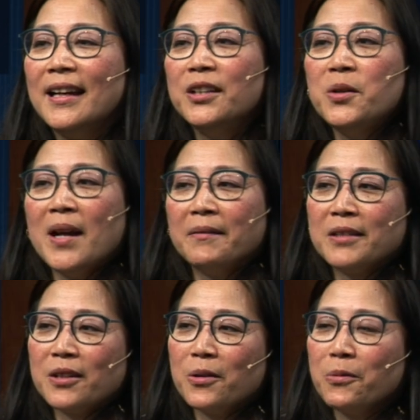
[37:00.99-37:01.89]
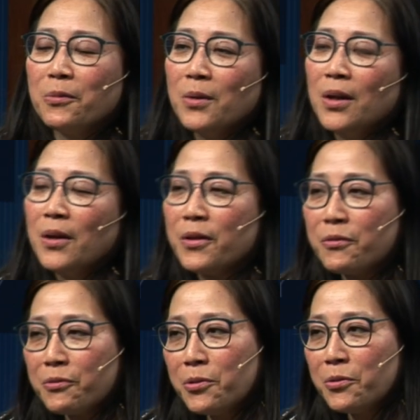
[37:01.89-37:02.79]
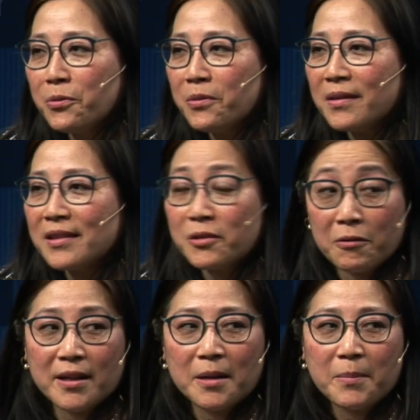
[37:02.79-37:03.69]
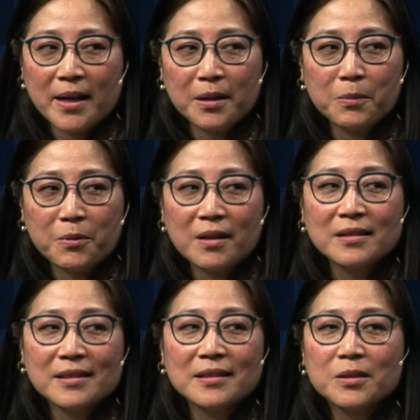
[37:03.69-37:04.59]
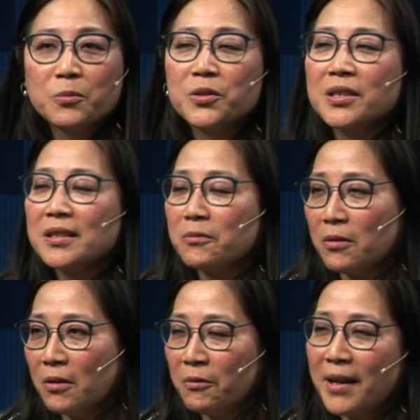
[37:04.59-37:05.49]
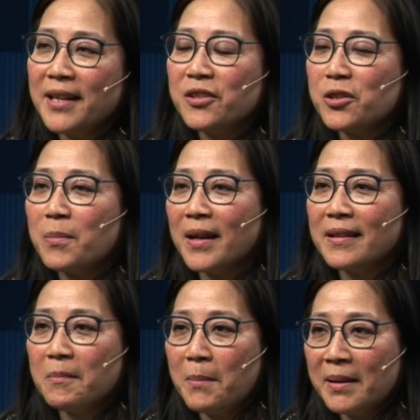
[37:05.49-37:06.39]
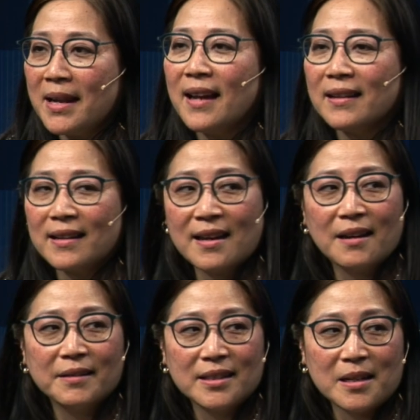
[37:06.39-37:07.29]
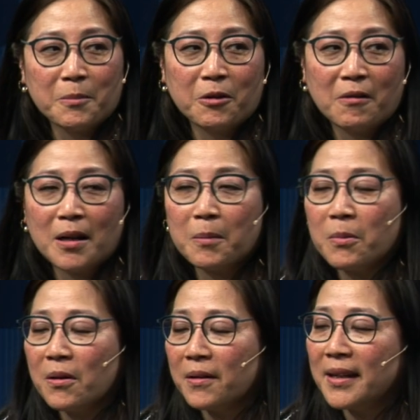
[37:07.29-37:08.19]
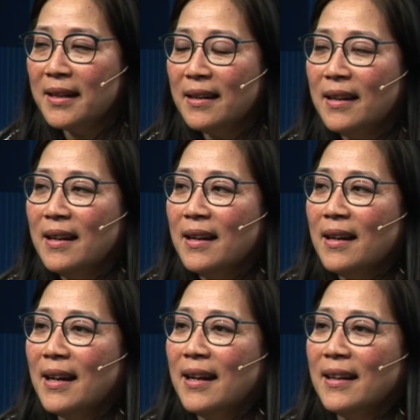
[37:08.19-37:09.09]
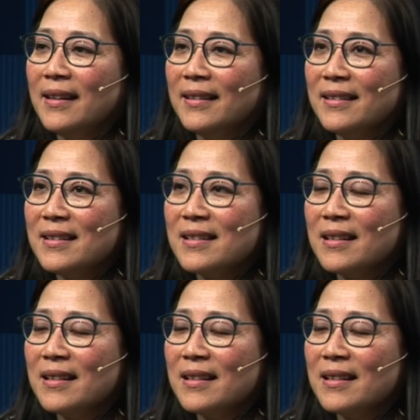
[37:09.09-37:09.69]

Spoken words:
And you have to go through the screening panel process, which is arranged by the Manhattan County Democratic Party. And